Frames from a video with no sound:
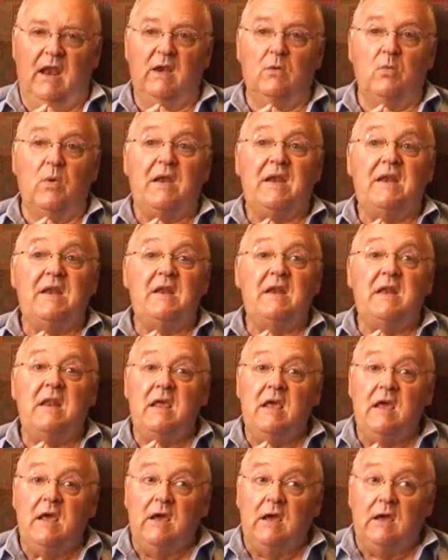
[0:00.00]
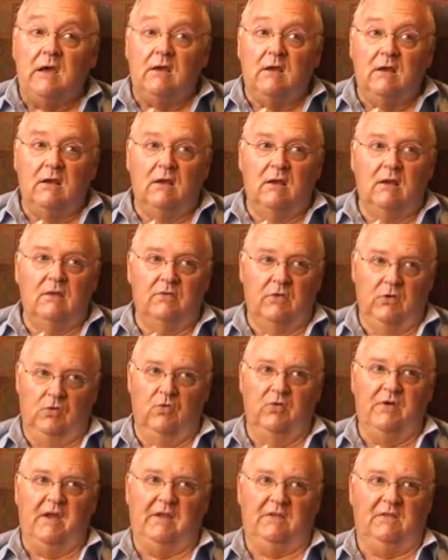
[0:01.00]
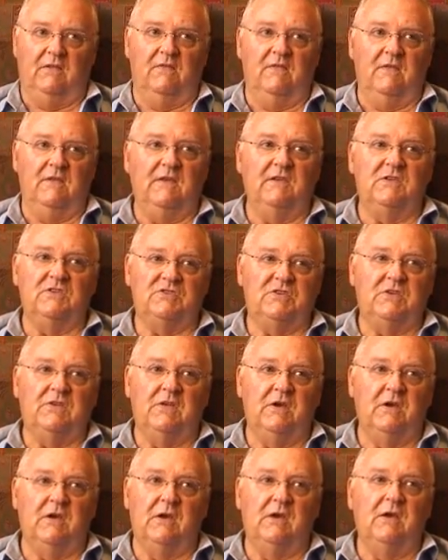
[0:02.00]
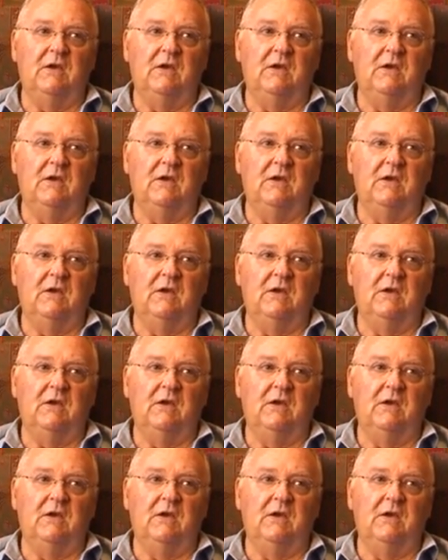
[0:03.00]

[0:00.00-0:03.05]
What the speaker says: anywhere near the good actor that he is today.